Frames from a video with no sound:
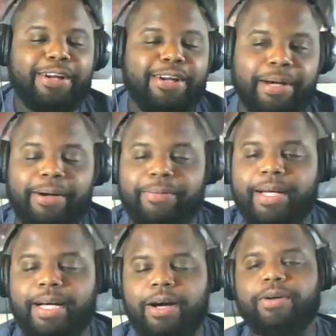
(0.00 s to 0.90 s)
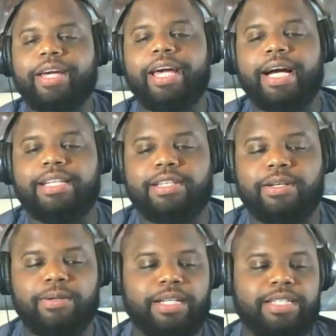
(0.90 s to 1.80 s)
thought about. Uh, okay, guys,
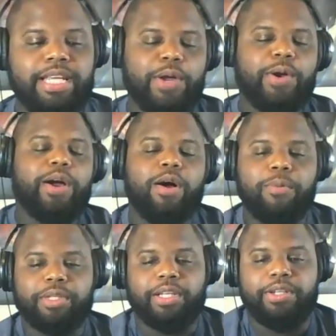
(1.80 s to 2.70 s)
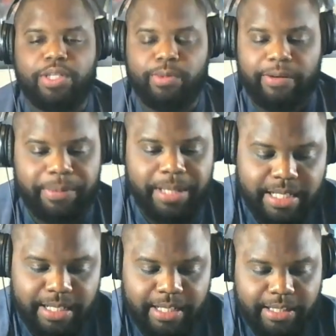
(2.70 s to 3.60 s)
so continuing on with the news away from
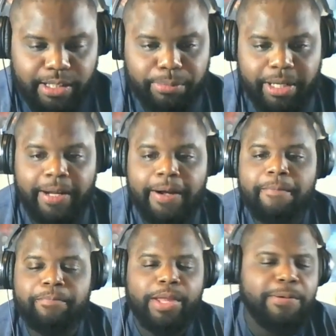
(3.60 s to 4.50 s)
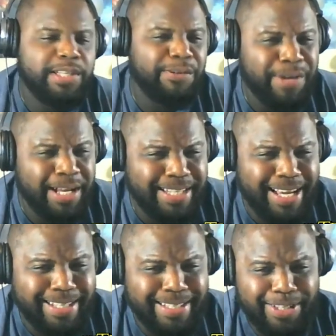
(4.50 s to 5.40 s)
Destiny a little bit, there was a
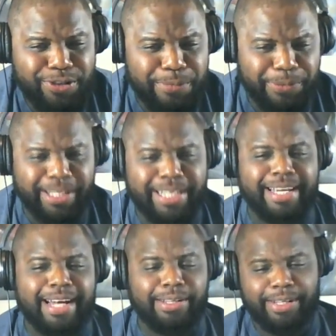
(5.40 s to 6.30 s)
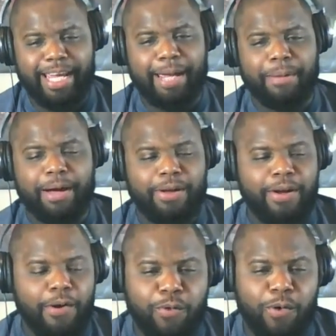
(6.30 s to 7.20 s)
fantastic triple A title that came out
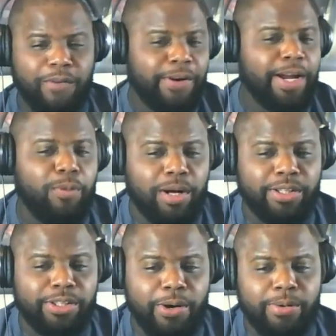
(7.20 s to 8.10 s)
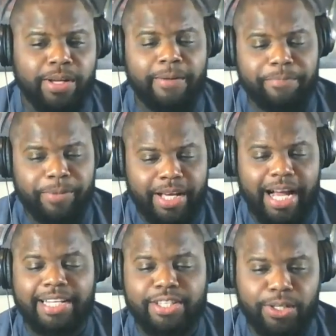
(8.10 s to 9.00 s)
for a very well-known
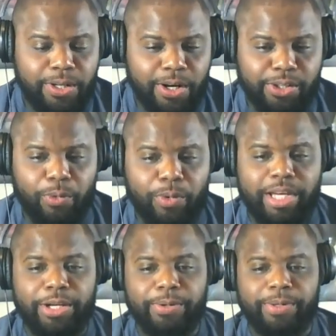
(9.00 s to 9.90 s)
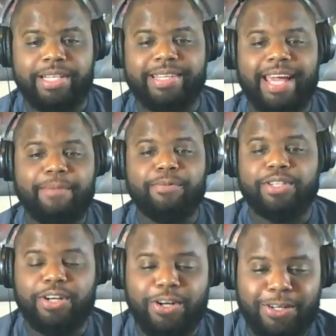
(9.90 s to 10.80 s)
console called the Wii U. This game
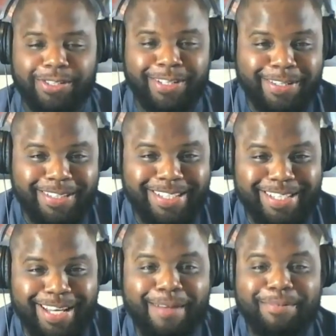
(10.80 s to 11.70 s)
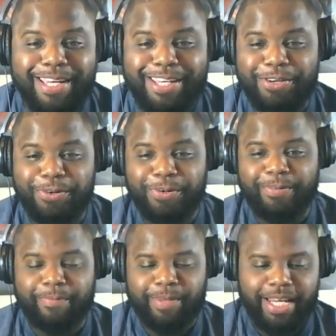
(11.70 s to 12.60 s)
was called Zombie U,
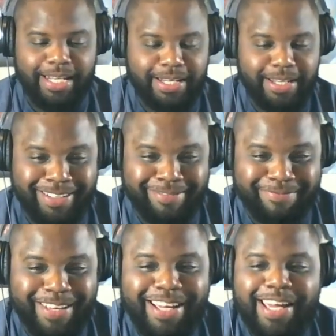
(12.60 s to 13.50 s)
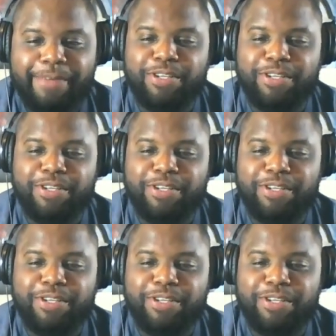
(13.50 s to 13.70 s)
and uh, it